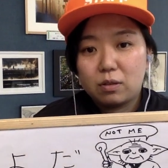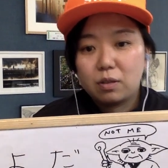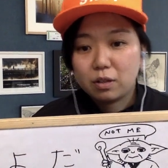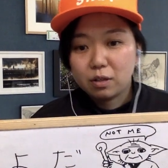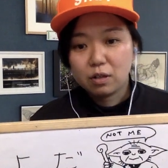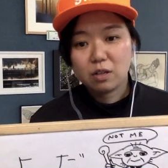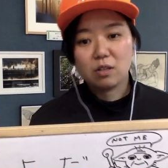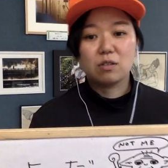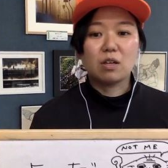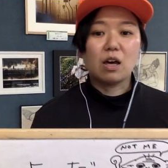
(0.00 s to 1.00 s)
here
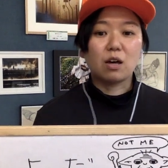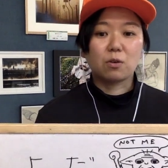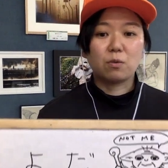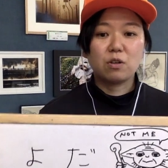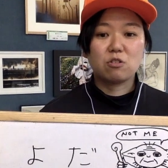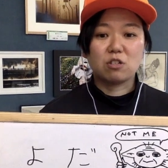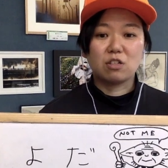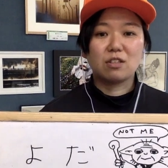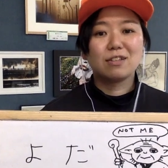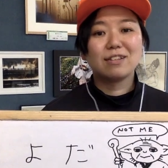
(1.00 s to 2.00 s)
is a
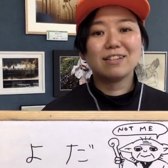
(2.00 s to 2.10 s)
question.